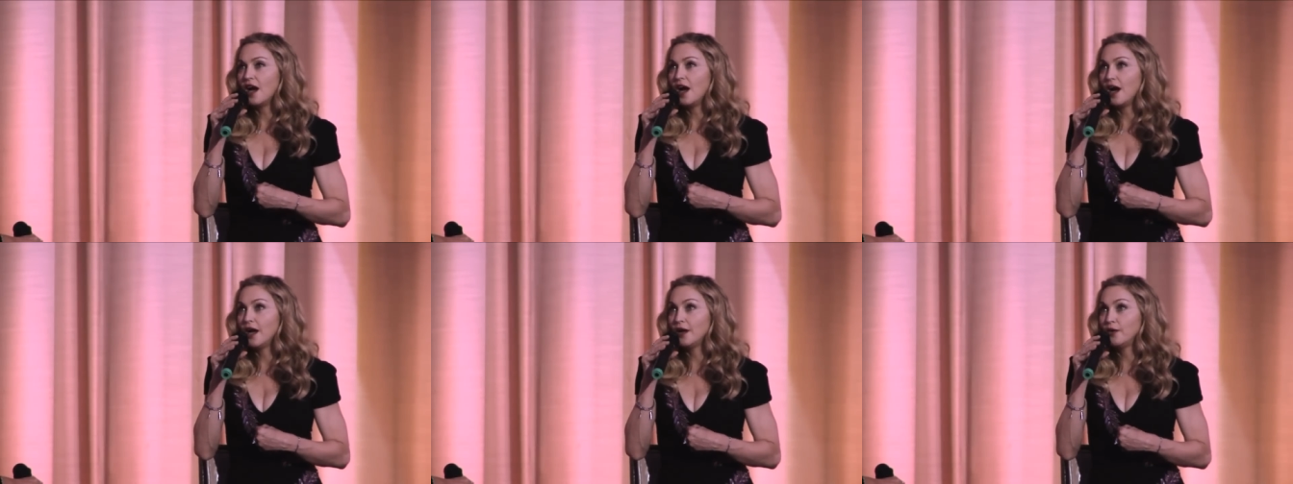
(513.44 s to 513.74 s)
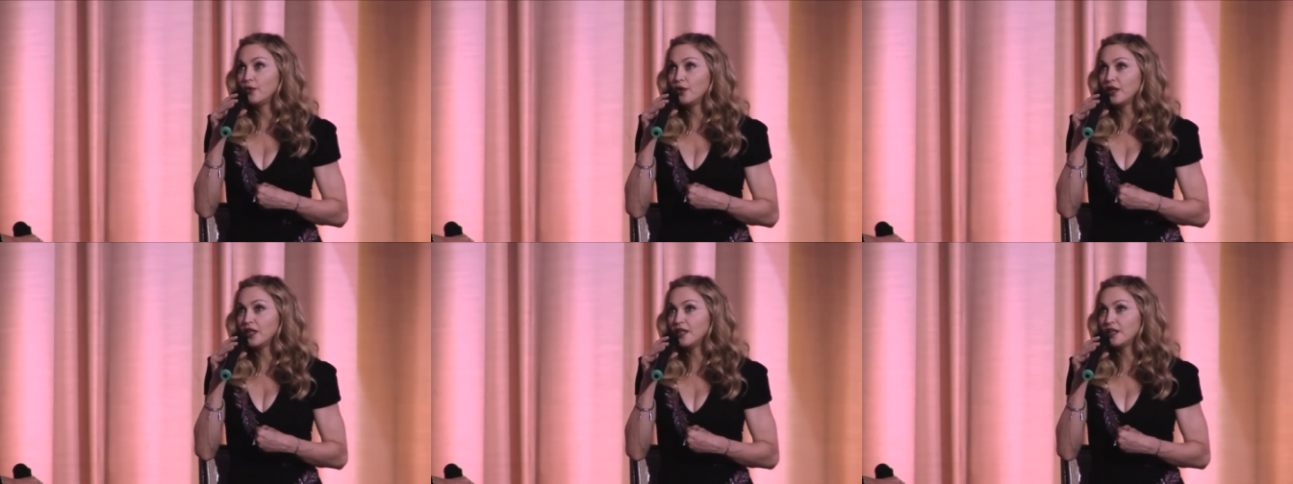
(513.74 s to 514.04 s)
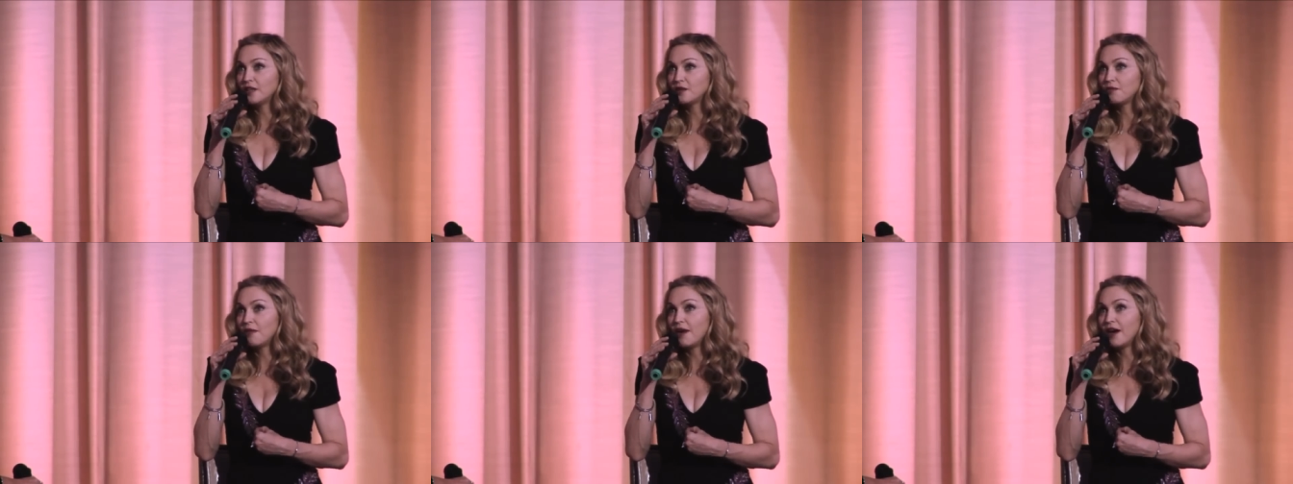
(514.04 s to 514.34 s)
I really
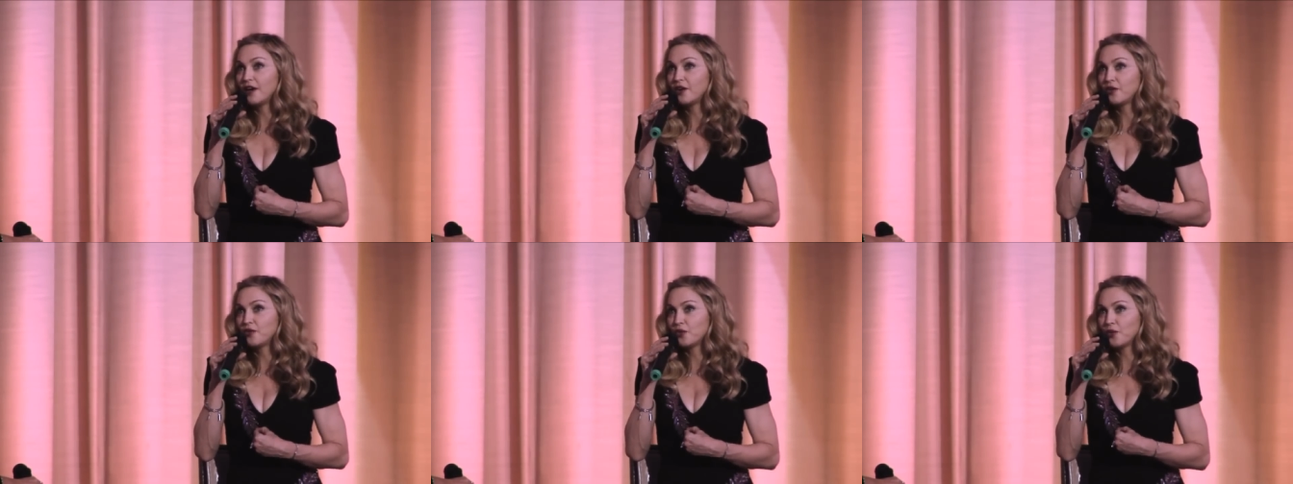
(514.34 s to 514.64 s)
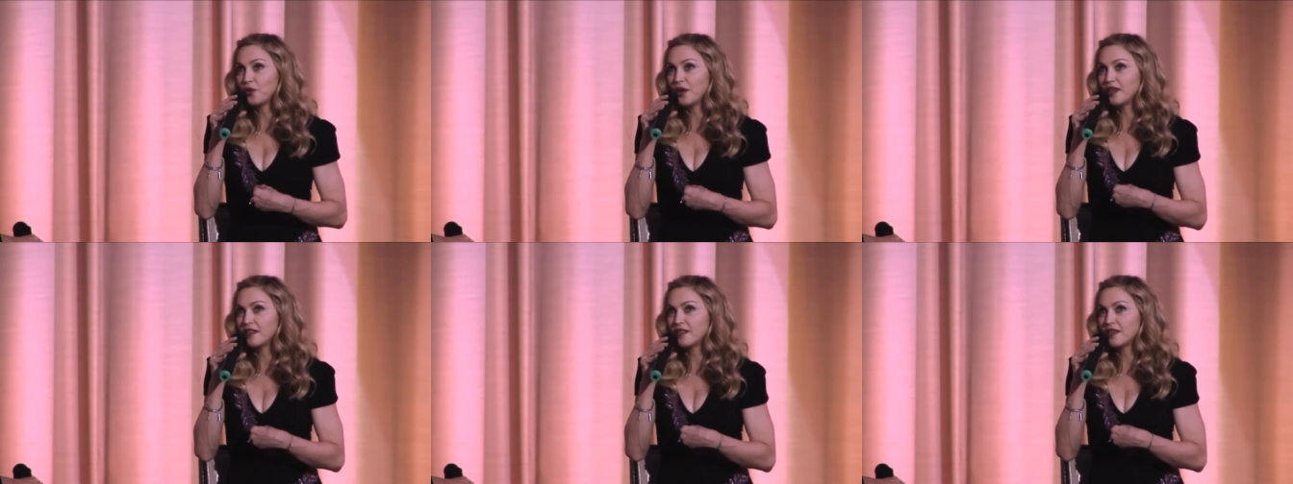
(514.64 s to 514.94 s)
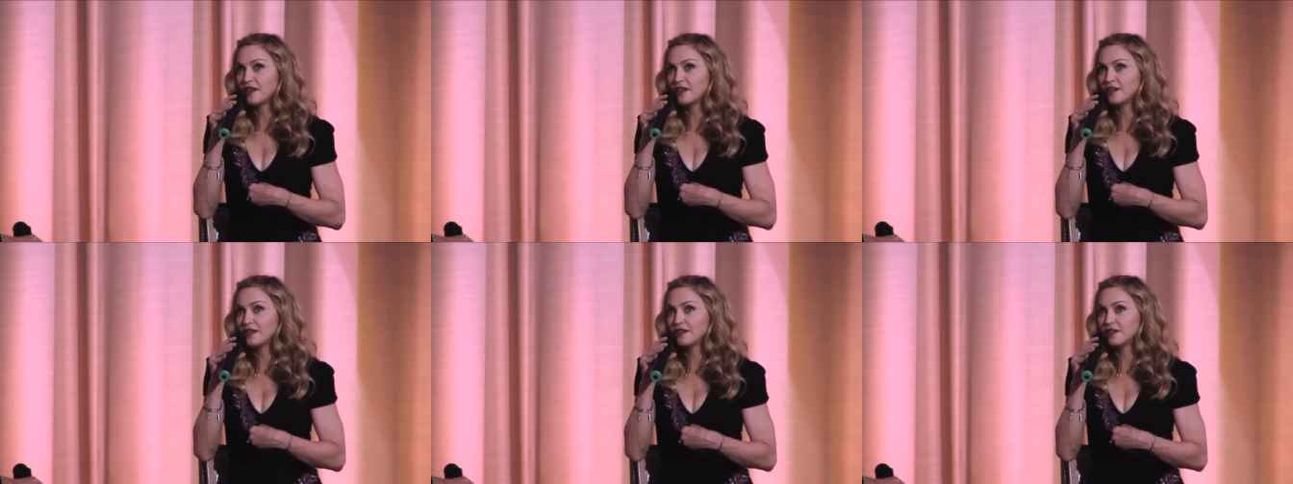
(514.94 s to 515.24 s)
admire the way
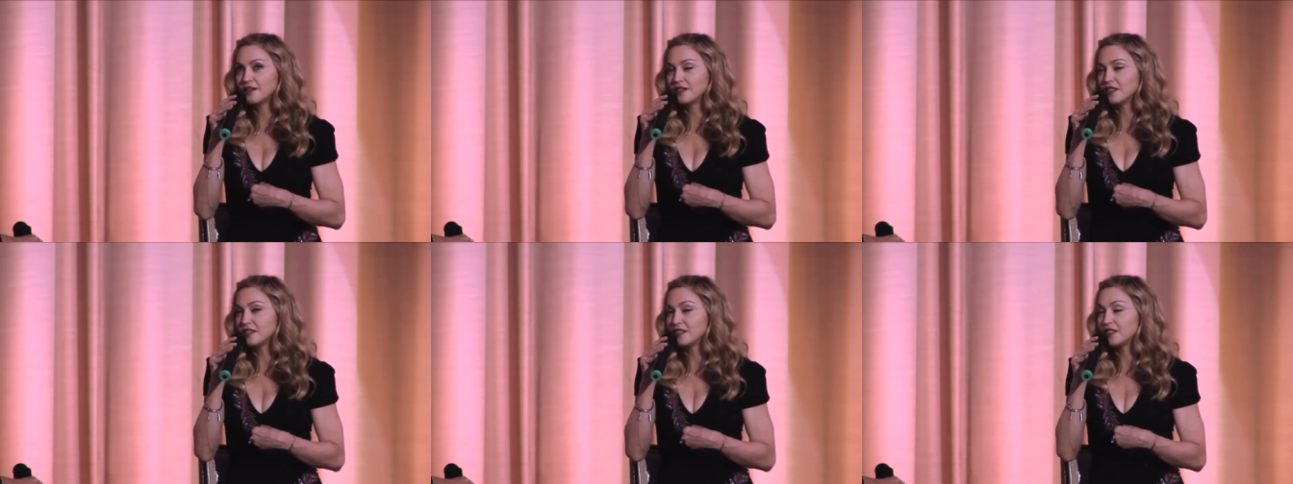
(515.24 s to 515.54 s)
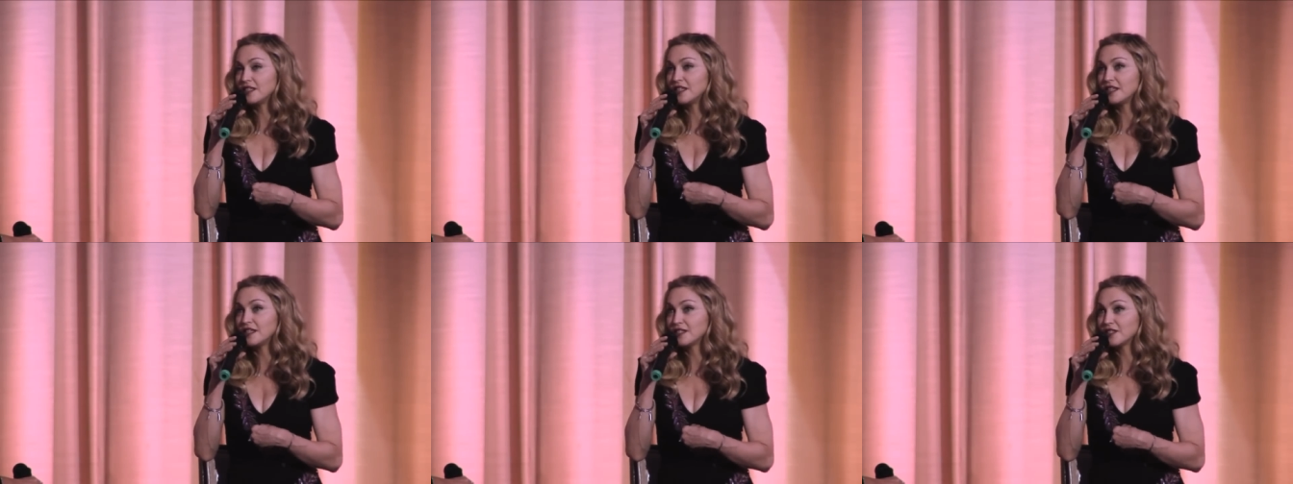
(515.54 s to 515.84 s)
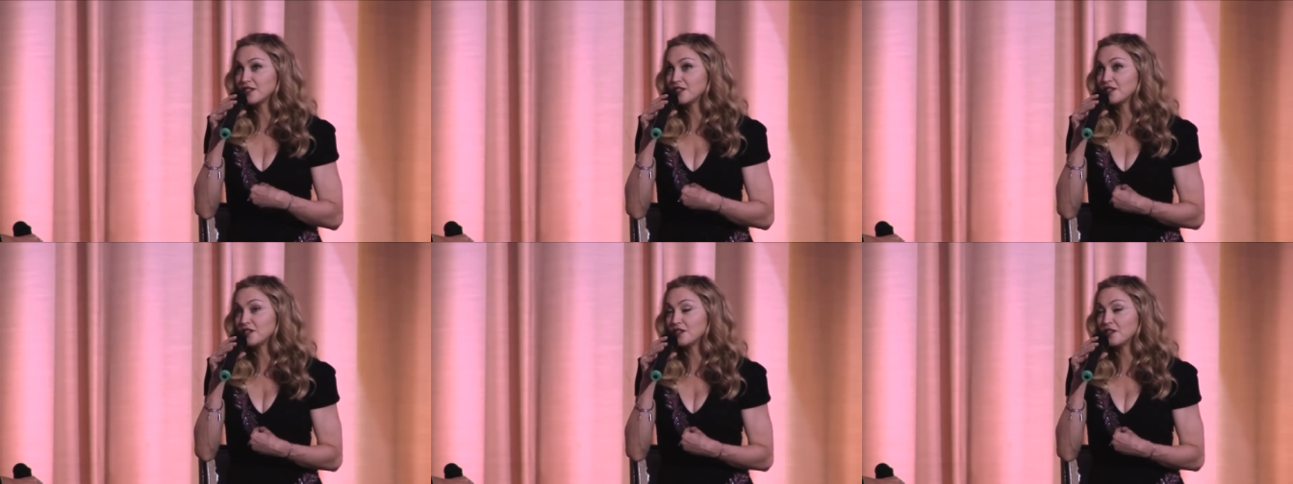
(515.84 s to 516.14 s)
that
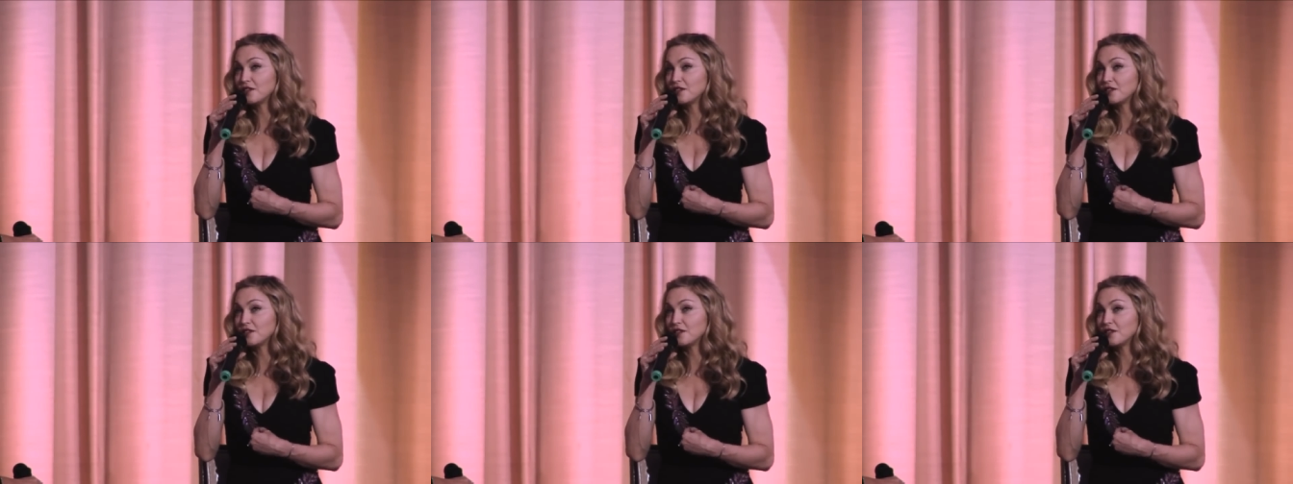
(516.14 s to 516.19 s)
scenes,